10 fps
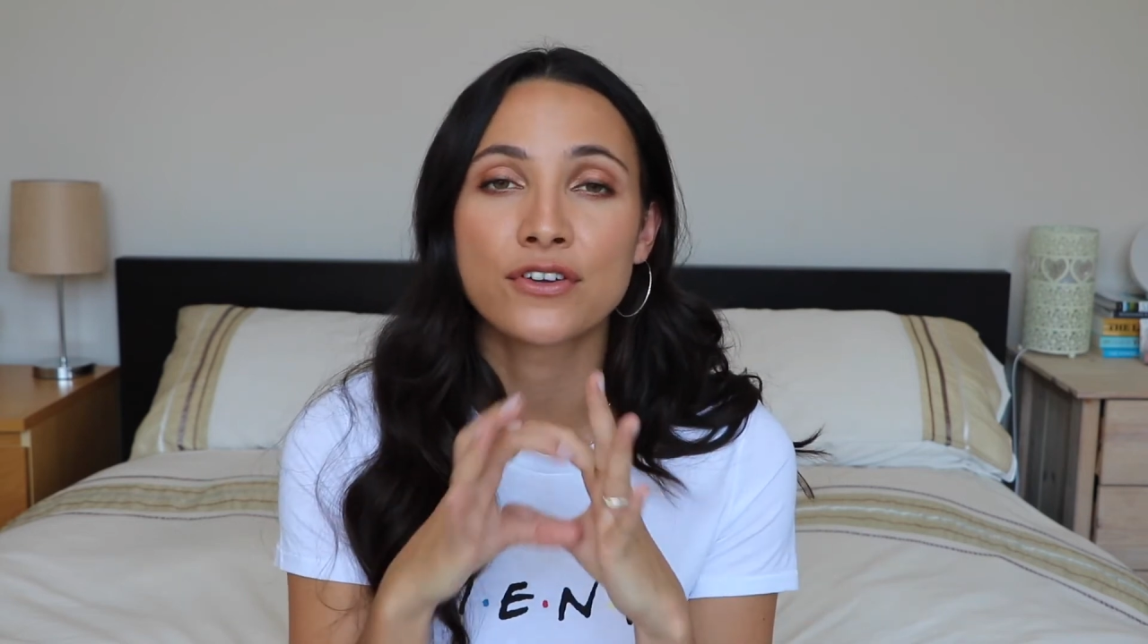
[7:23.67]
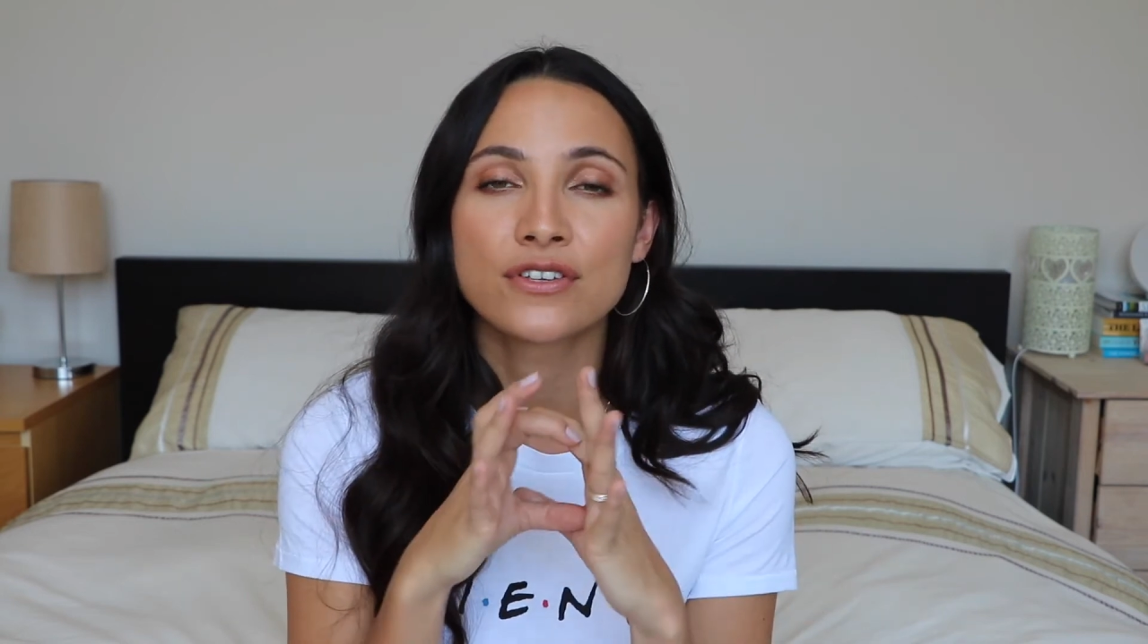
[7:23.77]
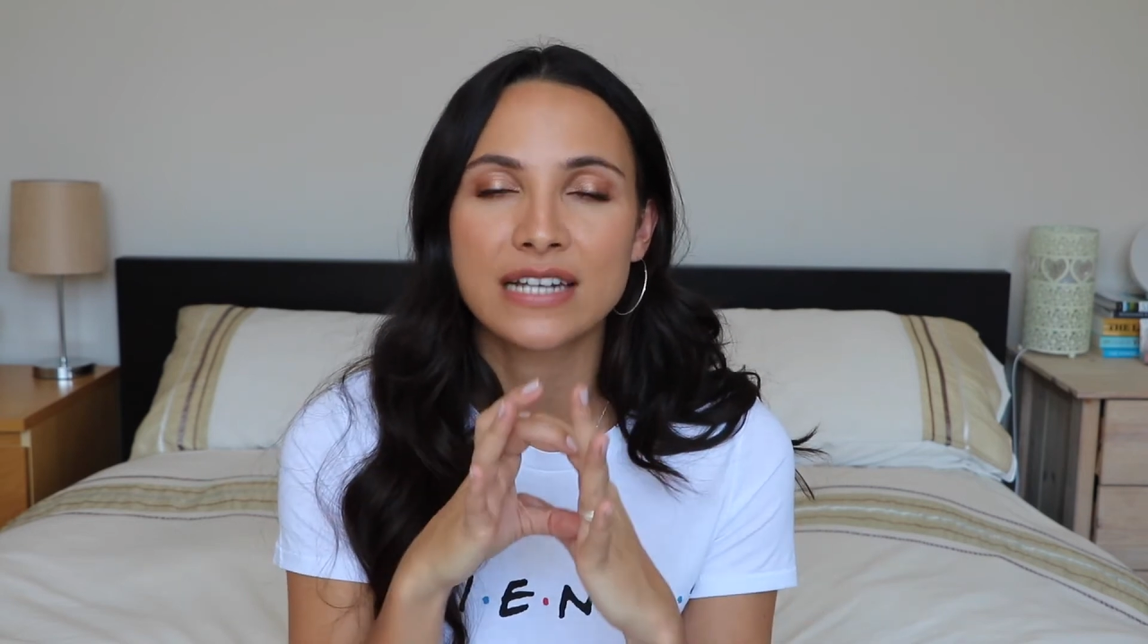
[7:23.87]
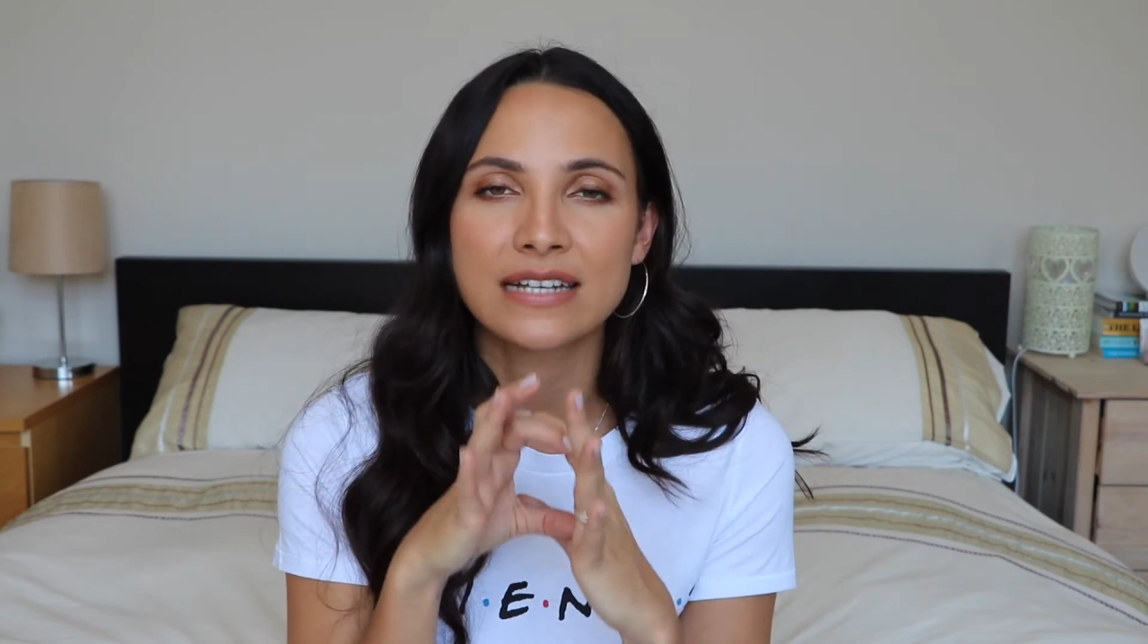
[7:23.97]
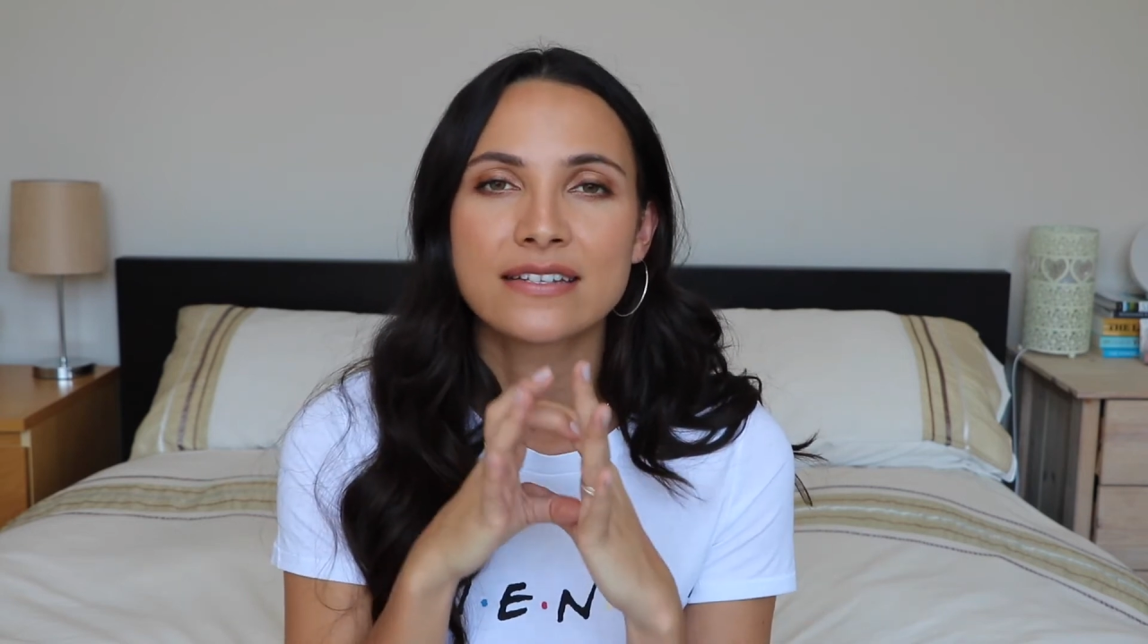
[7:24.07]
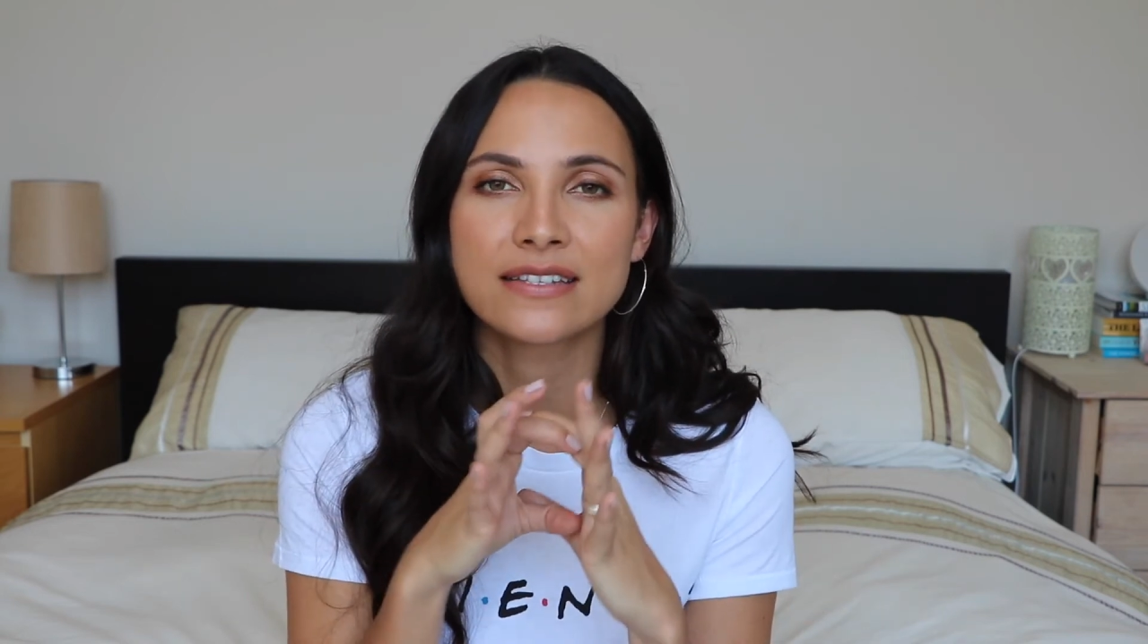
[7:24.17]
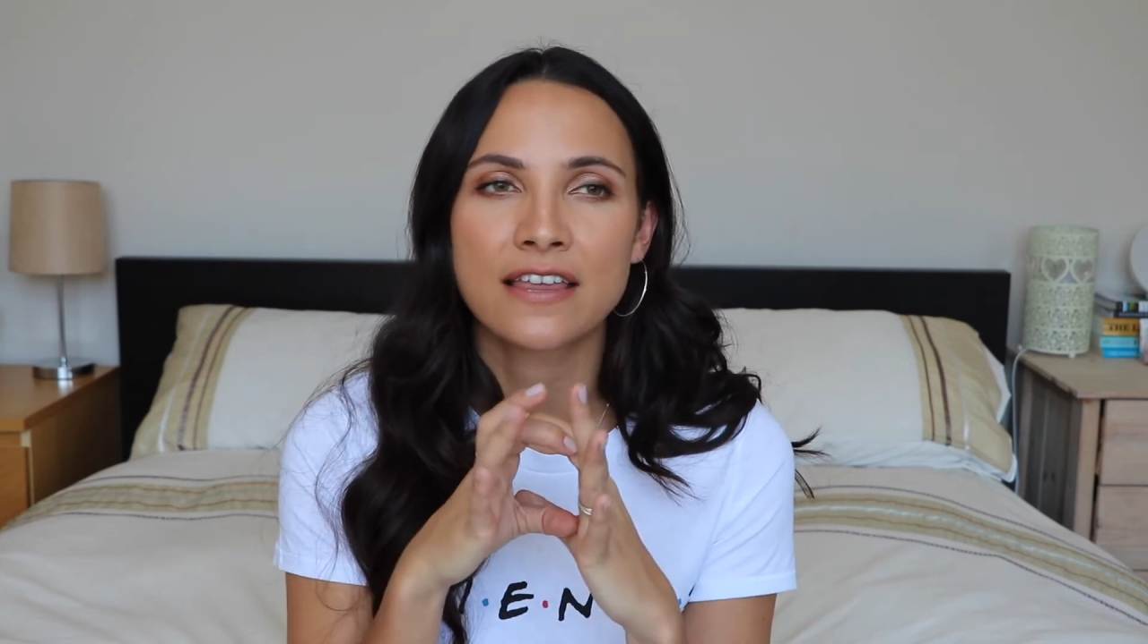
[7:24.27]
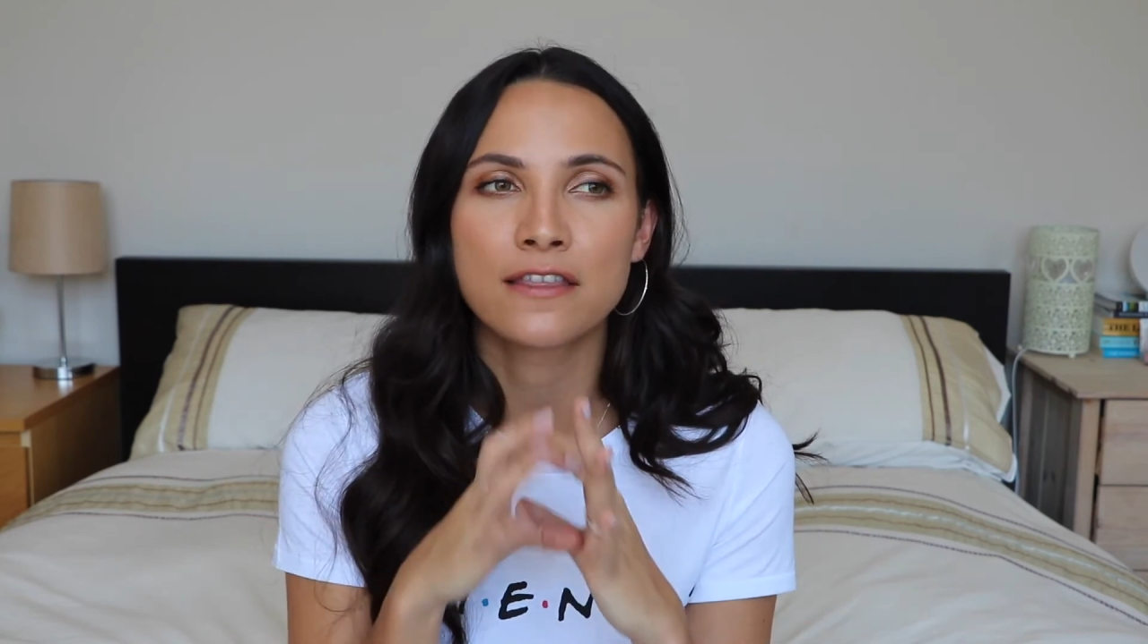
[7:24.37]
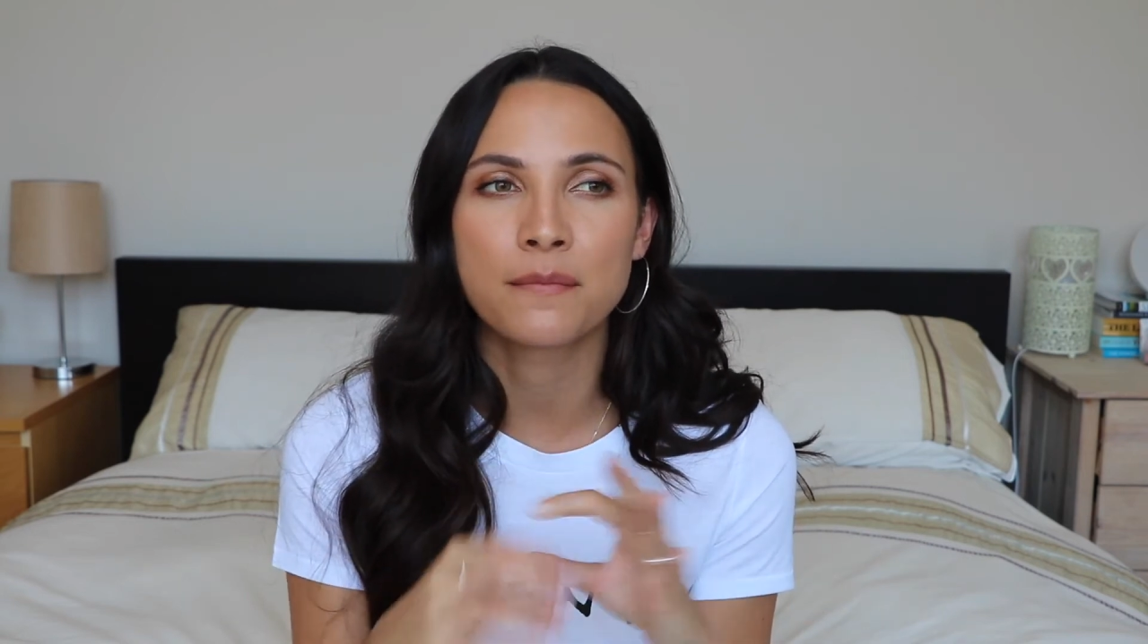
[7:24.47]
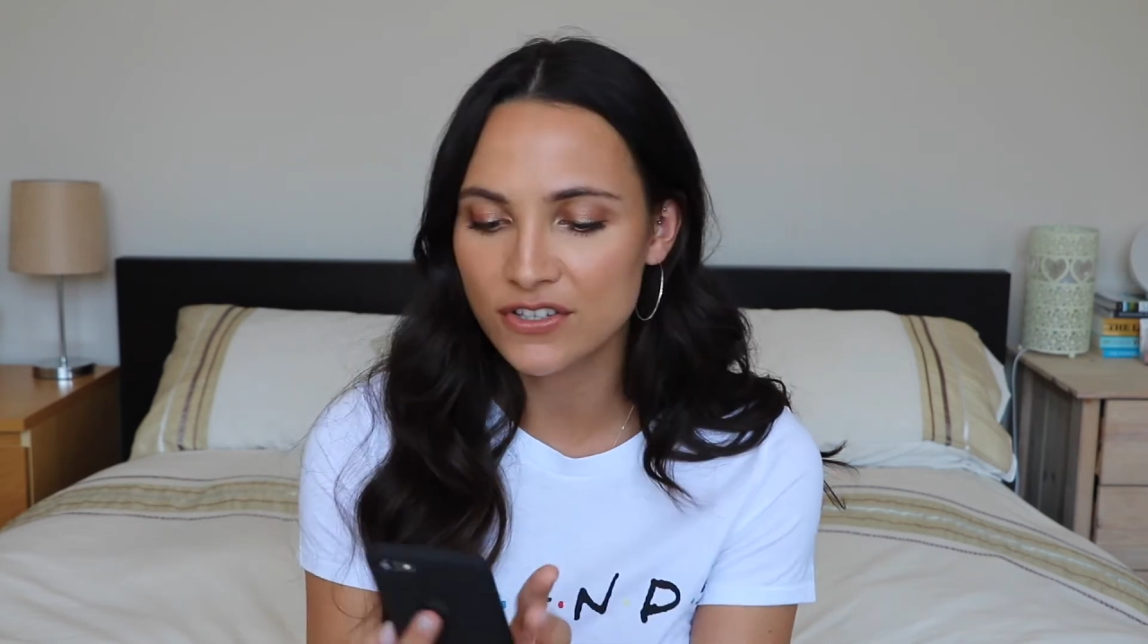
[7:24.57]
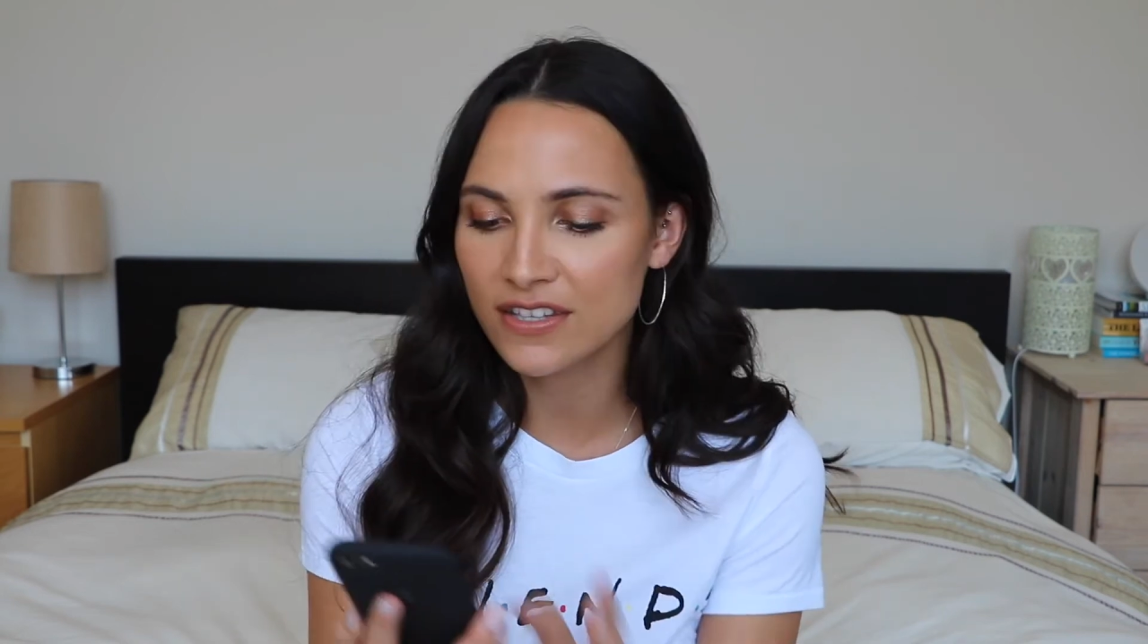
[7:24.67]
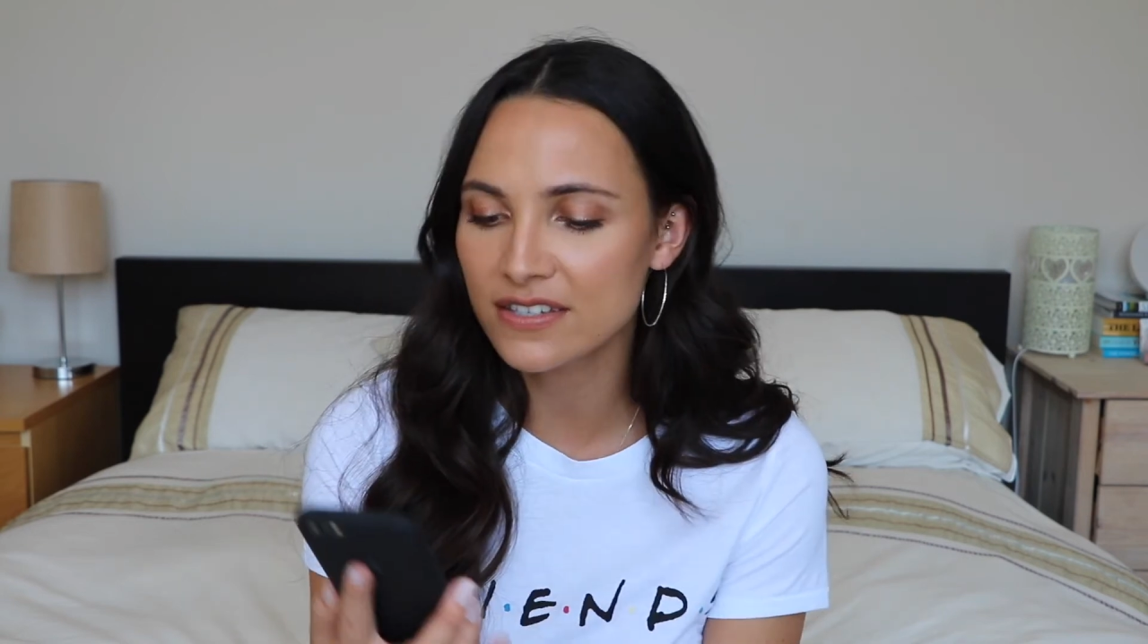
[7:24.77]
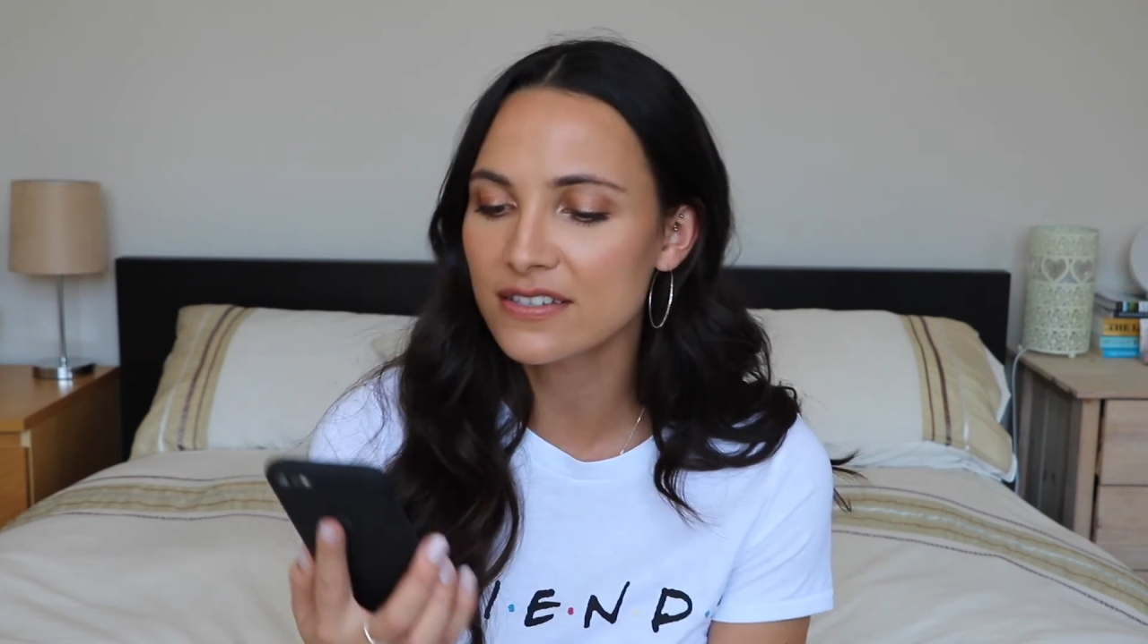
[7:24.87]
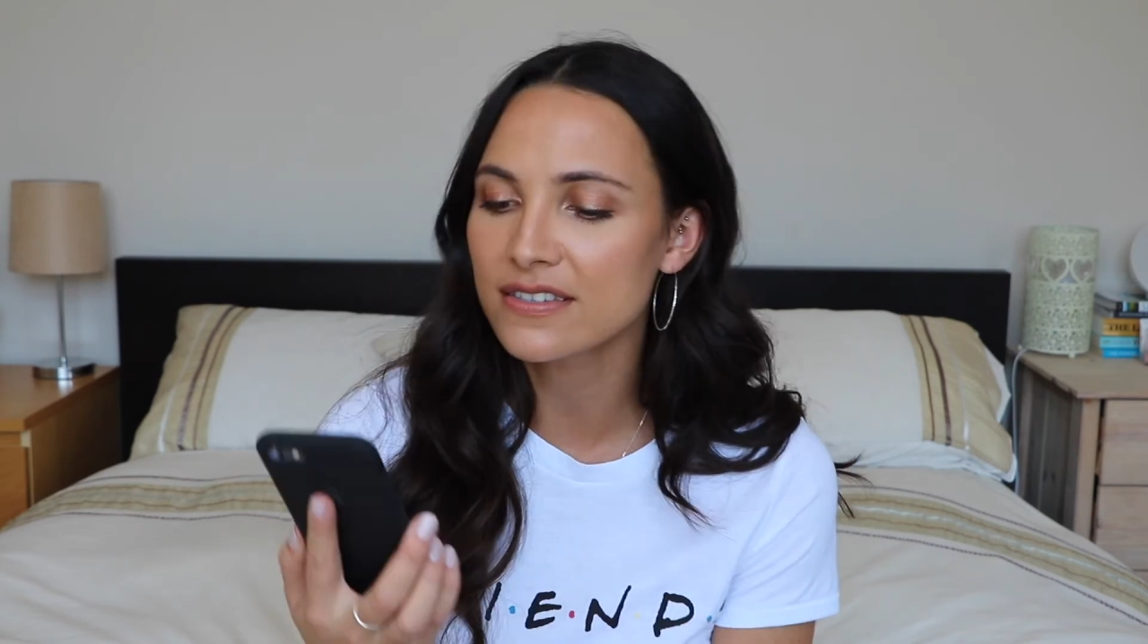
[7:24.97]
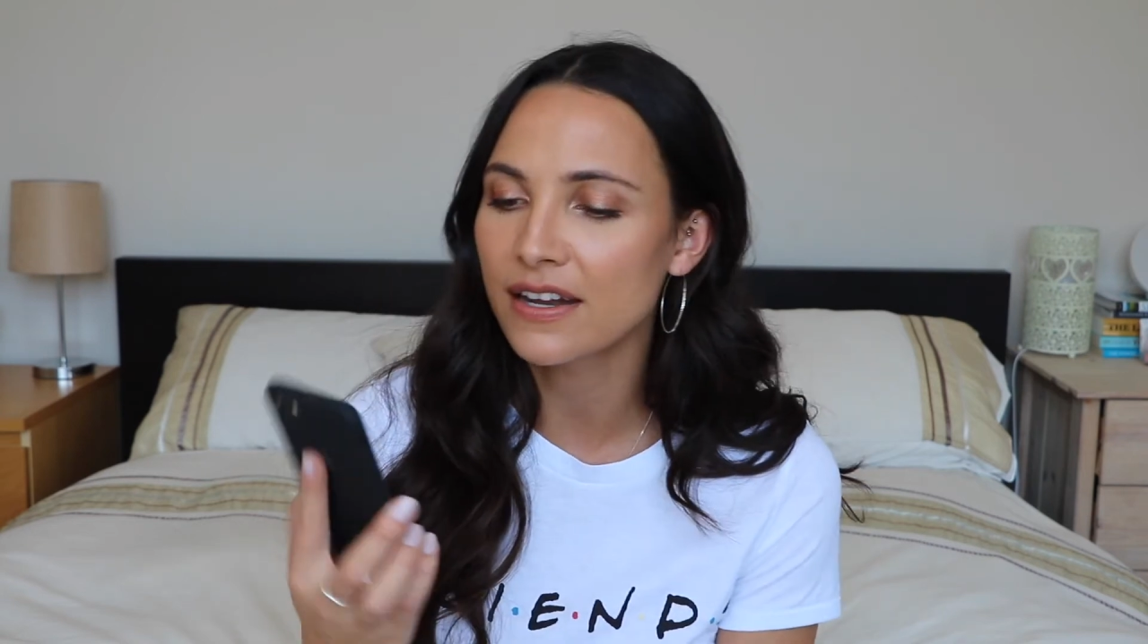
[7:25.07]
those letters in them. So this is the